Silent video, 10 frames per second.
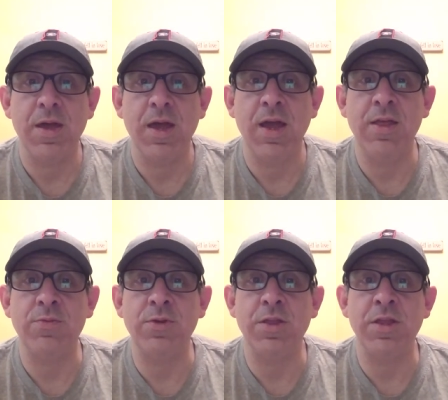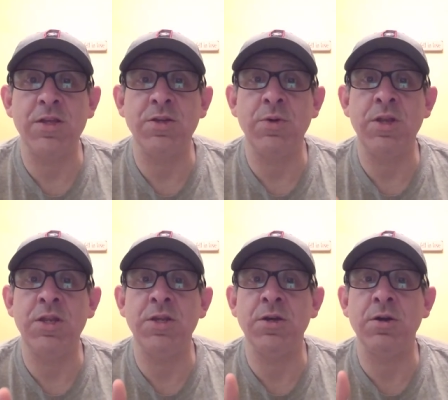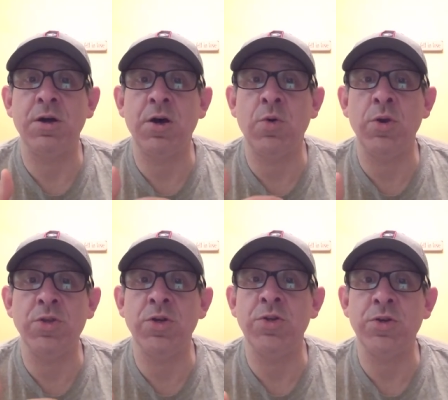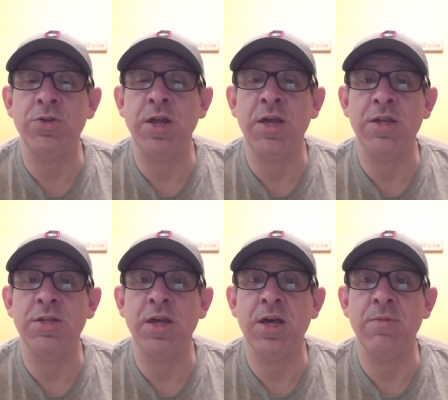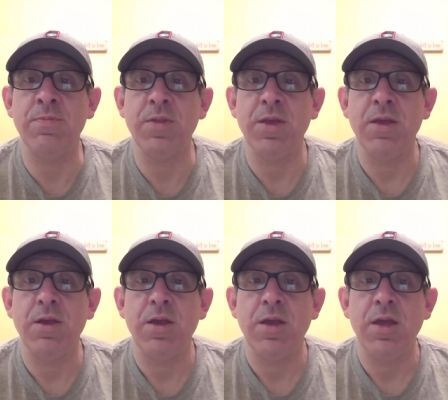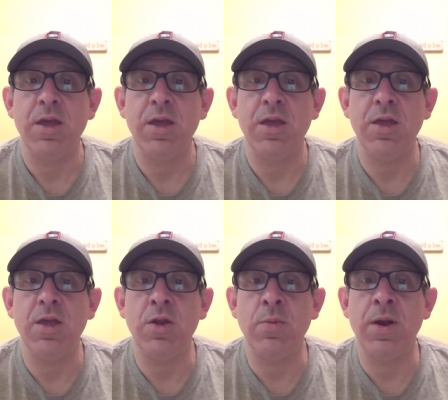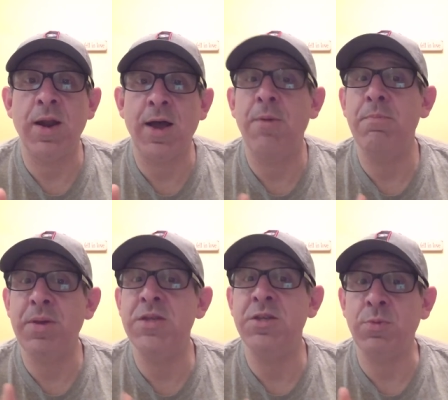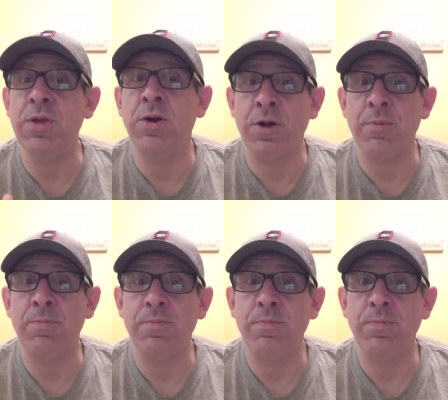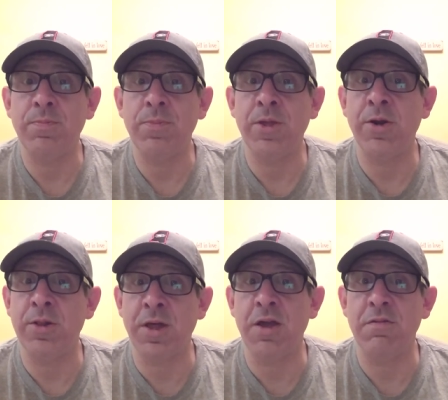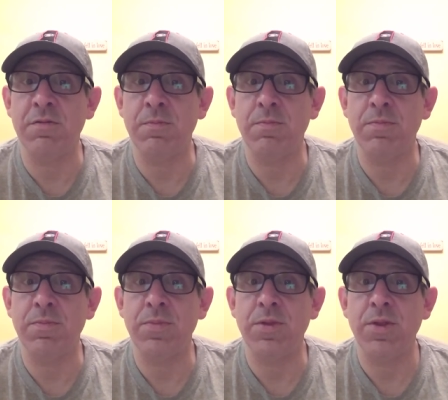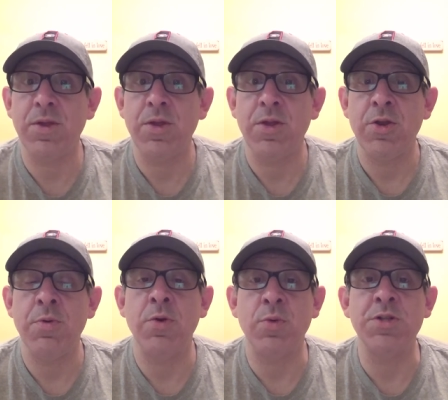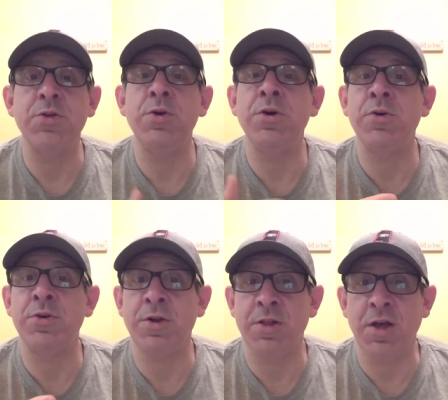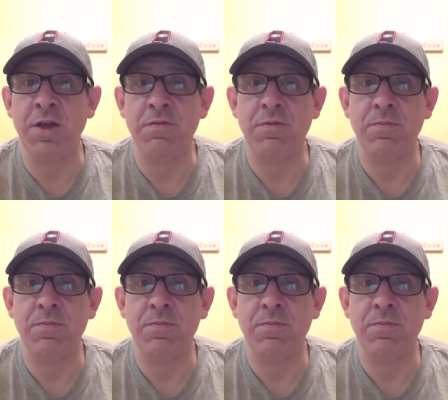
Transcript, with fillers: And that's one of the things that we need to always understand is that no matter how busy we are in our life, no matter what's going on in our life,